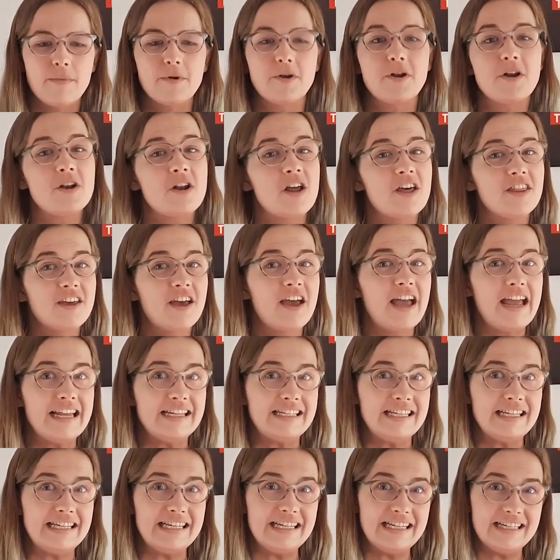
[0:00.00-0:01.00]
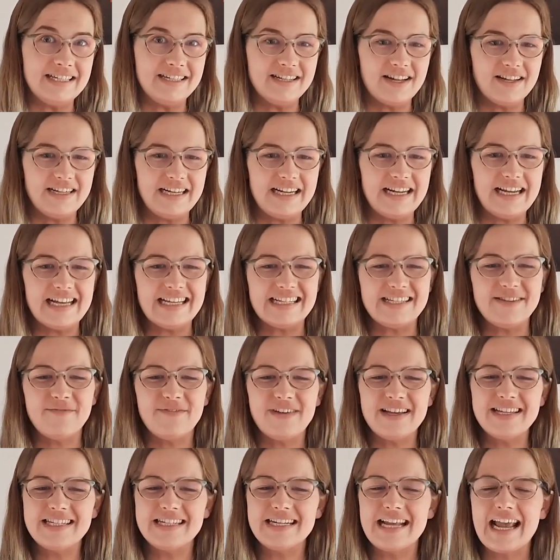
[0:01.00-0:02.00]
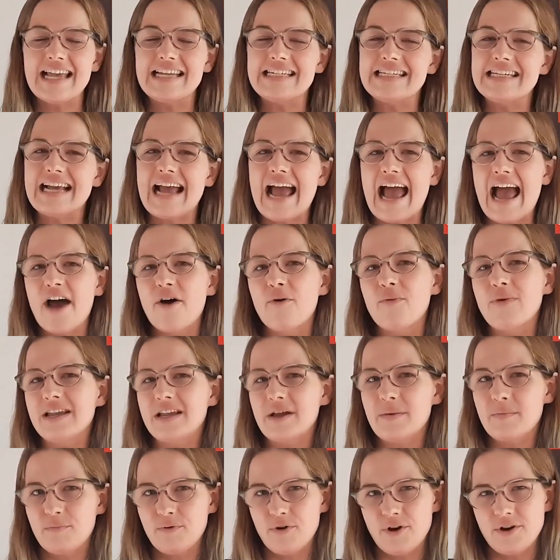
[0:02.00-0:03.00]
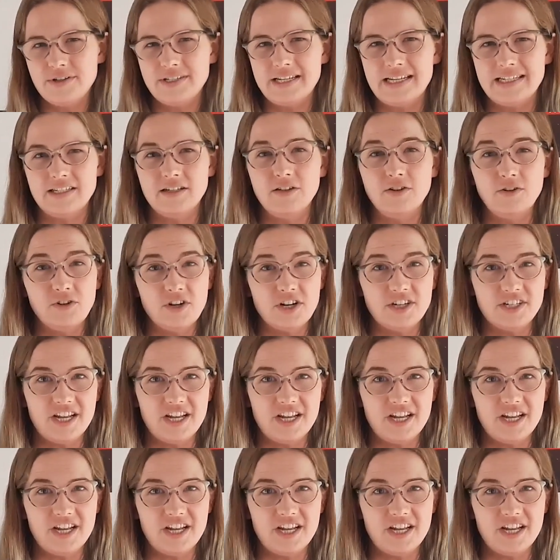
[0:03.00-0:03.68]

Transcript: But another ACT study is investigating how we can process lunar